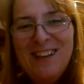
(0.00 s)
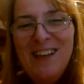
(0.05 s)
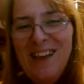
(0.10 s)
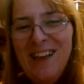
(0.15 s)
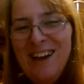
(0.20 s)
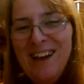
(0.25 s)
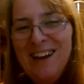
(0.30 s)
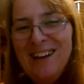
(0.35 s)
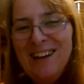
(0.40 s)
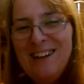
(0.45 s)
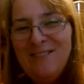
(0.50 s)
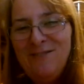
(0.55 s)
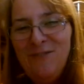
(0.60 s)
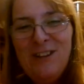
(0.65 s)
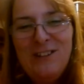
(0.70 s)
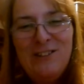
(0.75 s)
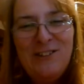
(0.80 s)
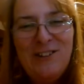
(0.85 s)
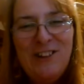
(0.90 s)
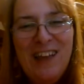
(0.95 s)
and
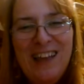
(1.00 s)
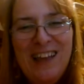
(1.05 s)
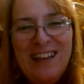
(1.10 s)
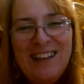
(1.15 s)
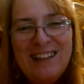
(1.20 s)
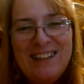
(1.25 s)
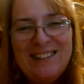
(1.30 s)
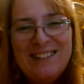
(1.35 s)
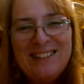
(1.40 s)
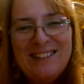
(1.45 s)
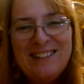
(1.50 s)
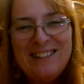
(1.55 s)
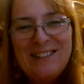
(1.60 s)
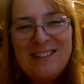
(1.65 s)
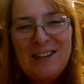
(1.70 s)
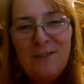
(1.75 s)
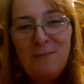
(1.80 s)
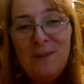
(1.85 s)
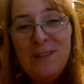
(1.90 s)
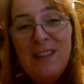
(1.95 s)
facial hankies and
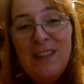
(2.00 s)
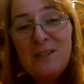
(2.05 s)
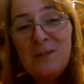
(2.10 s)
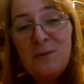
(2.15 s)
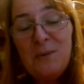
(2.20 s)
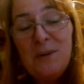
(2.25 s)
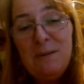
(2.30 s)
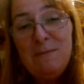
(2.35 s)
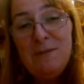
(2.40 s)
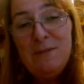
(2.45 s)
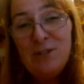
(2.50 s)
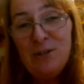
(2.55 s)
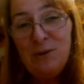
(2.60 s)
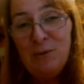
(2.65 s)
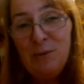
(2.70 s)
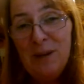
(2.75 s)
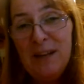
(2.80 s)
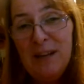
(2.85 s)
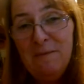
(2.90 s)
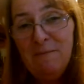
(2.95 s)
stuff, but that's what I'm
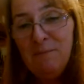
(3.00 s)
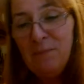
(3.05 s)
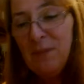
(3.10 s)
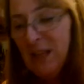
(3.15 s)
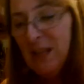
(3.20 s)
doing.